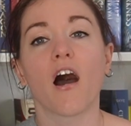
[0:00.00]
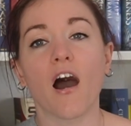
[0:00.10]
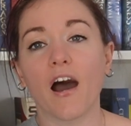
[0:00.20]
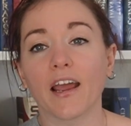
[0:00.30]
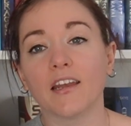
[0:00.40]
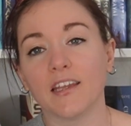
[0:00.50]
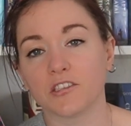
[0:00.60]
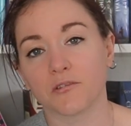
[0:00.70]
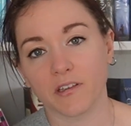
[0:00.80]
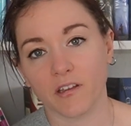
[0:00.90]
I need
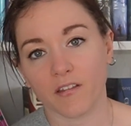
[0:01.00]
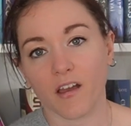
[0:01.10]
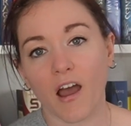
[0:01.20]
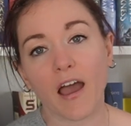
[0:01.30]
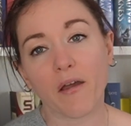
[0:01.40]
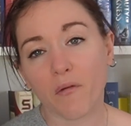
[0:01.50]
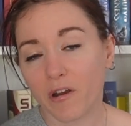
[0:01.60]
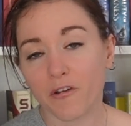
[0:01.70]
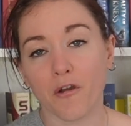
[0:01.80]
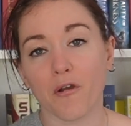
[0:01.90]
to read this. I want
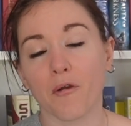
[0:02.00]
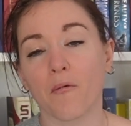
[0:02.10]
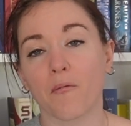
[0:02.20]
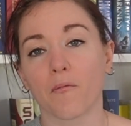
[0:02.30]
to know